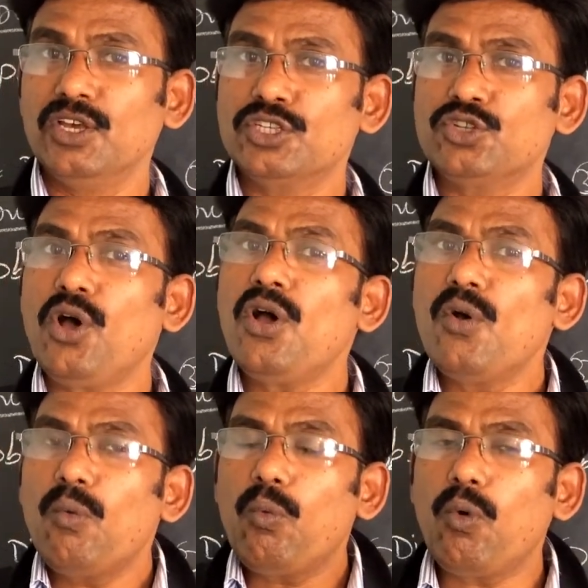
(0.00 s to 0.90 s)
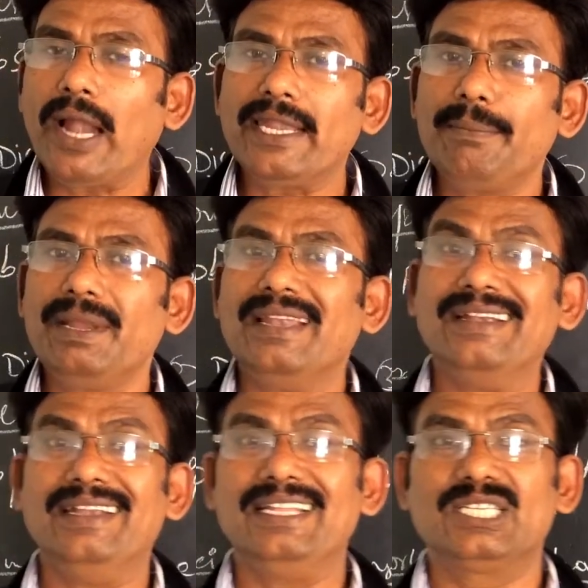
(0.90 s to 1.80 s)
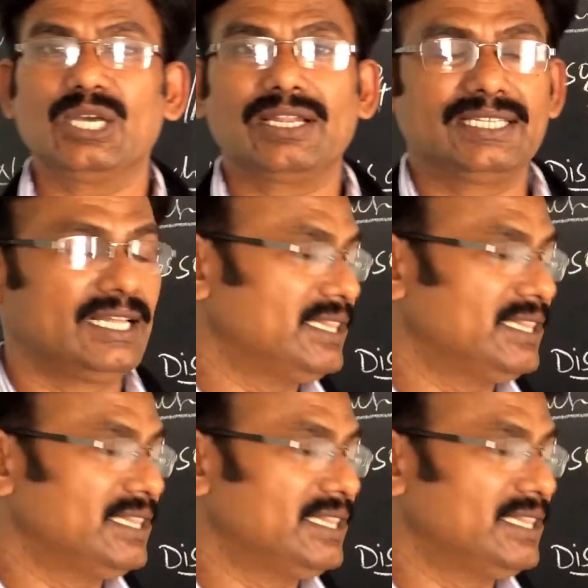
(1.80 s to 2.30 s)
So what happened in discharging?